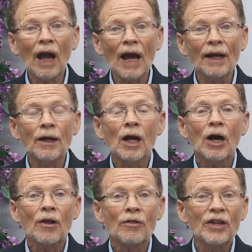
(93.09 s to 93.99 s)
And
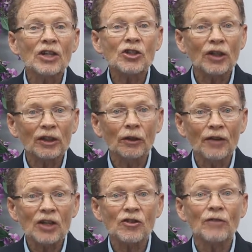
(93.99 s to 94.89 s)
this
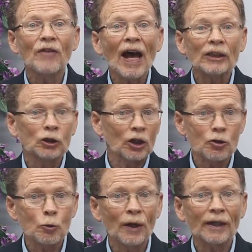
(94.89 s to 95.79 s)

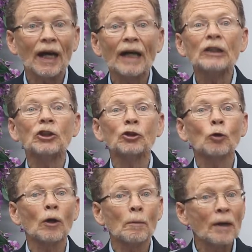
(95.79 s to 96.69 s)
evangelist, Rick Gage, is
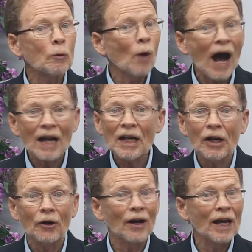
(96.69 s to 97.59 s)
going to be right
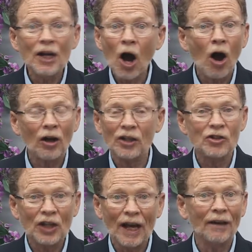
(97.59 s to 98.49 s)
here in
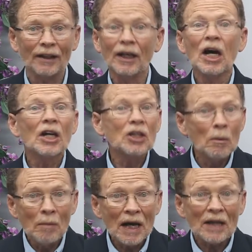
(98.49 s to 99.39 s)
Hawkins County.
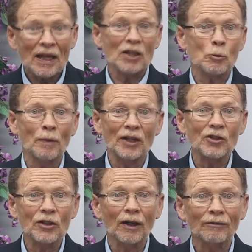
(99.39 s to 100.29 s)
To me, that's big
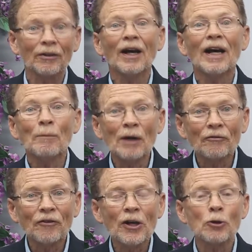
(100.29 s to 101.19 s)
stuff.
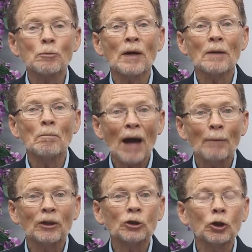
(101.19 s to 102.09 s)
McPheeters Bend
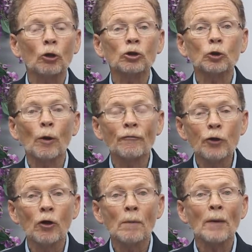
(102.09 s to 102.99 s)
Baptist Church. So if
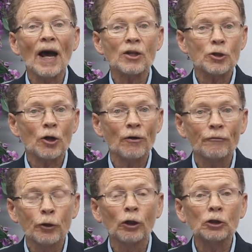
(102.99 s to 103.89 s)
you're a pastor,
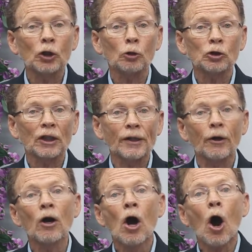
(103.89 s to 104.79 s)
if you're a church
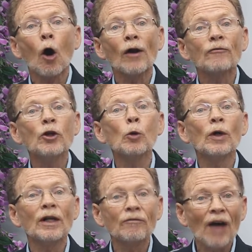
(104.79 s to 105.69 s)
leader, or if you
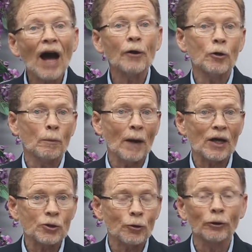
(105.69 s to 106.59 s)
would invite your
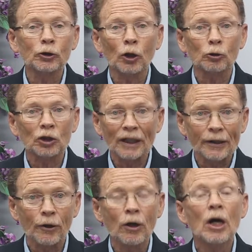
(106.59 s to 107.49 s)
pastor or church
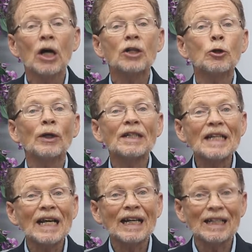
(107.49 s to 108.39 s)
leader to
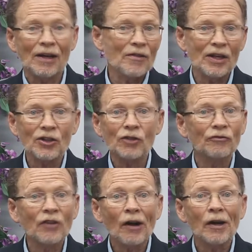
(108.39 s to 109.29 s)
attend this
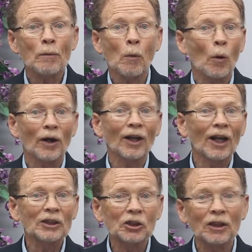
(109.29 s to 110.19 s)
very important
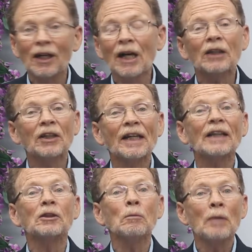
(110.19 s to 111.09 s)
luncheon to
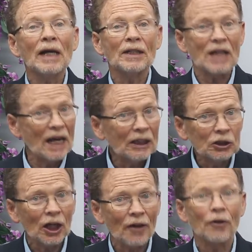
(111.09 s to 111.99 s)
get to meet
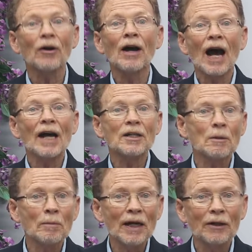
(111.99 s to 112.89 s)
each other and
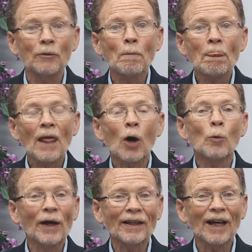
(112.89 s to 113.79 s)
to meet
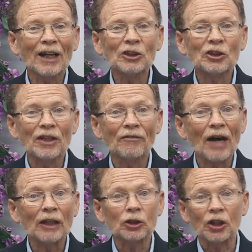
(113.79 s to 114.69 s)
Rick Gage, the
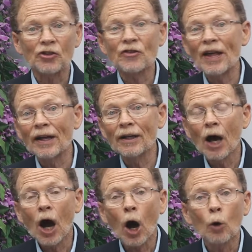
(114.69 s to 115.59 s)
evangelist.
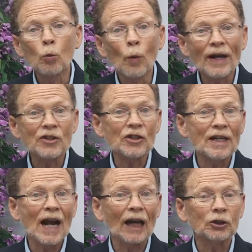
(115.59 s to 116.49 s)
Then on
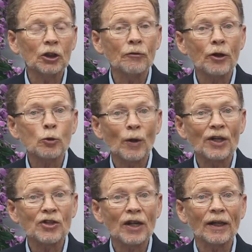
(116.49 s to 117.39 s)
Wednesday night, June the
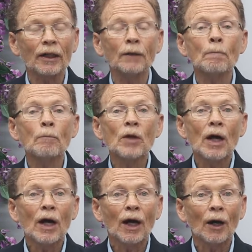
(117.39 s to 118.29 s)
22nd,
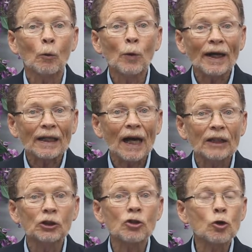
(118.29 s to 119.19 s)
Rick
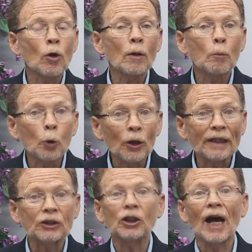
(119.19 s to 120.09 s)
Gage is going to
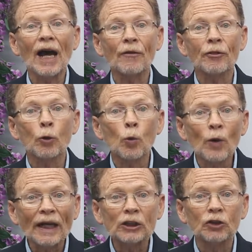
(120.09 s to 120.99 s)
preach at the
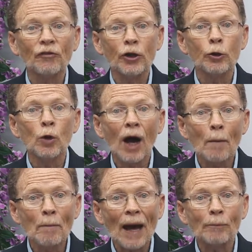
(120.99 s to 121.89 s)
Ridgeview
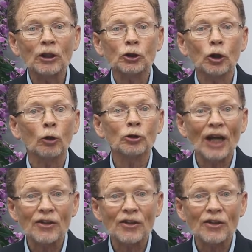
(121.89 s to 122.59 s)
Baptist Church